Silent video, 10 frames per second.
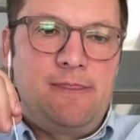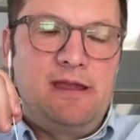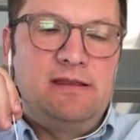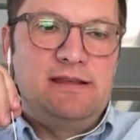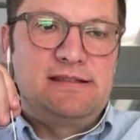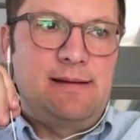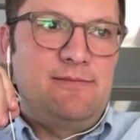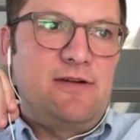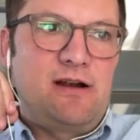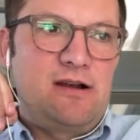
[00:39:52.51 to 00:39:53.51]
in the
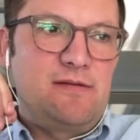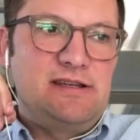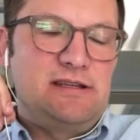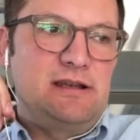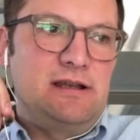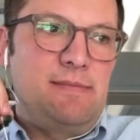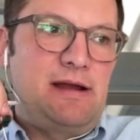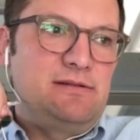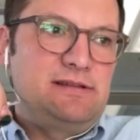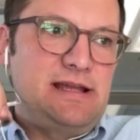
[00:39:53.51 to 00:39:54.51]
Zamfara region,
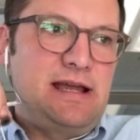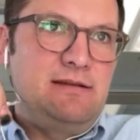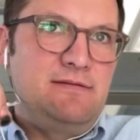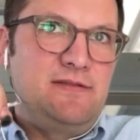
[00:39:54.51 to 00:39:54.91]
about 10,